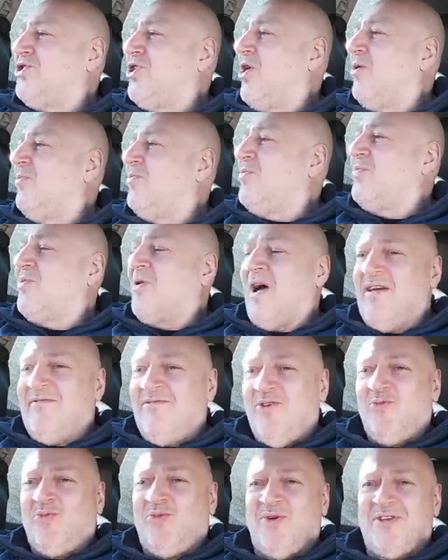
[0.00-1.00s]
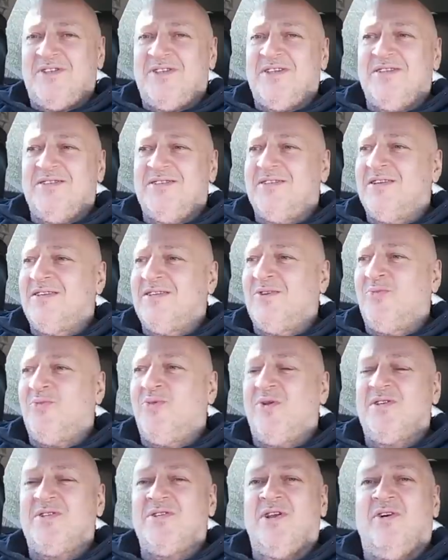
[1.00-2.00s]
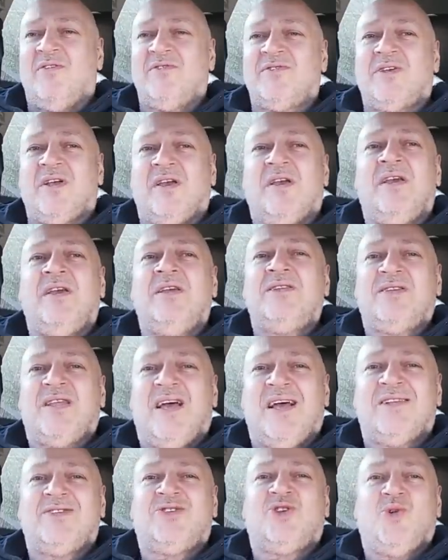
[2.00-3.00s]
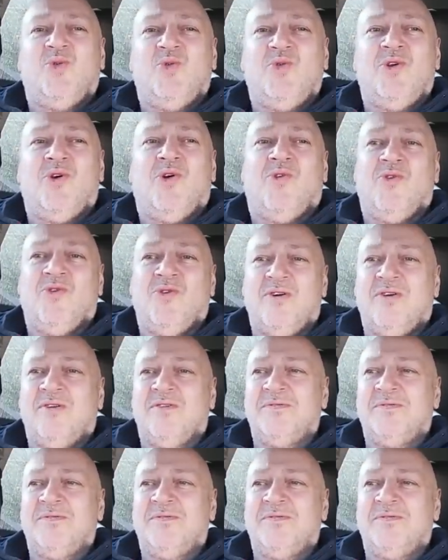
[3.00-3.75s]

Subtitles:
job, private prisons as a prison officer, is that too young?